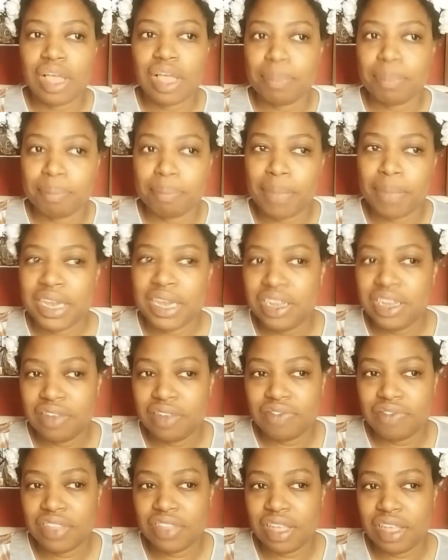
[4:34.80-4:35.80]
many
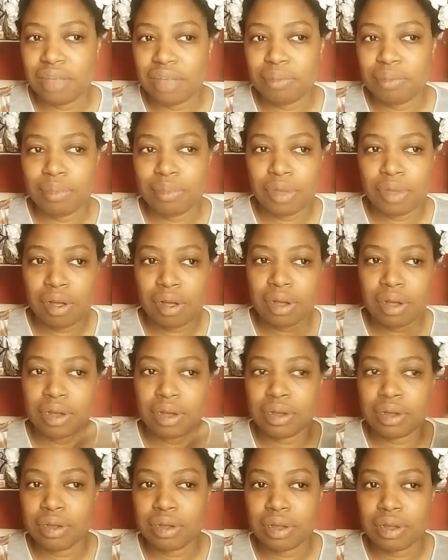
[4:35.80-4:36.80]
of them
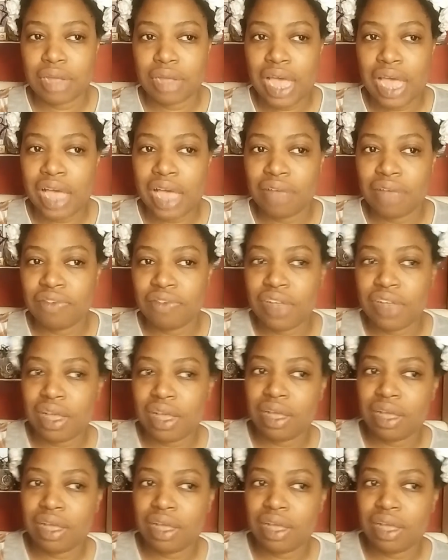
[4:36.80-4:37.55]
are have